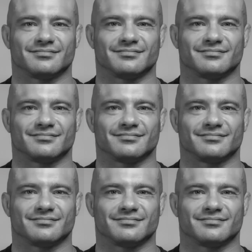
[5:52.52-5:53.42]

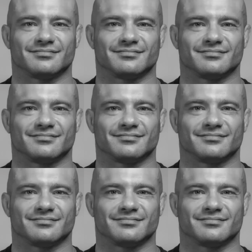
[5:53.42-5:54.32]

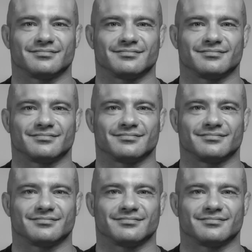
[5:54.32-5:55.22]

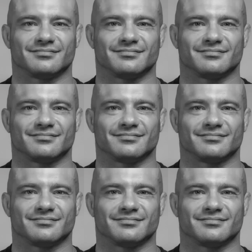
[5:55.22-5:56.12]

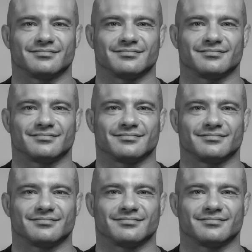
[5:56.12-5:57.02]

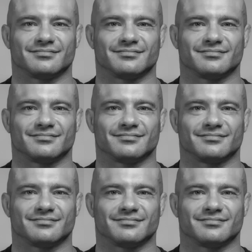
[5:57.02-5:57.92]

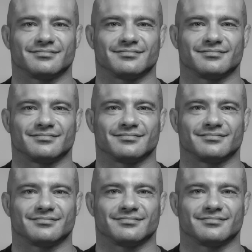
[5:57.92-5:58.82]

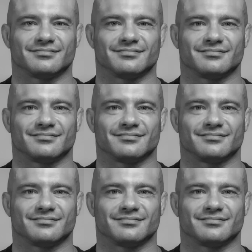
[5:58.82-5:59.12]
(not speaking)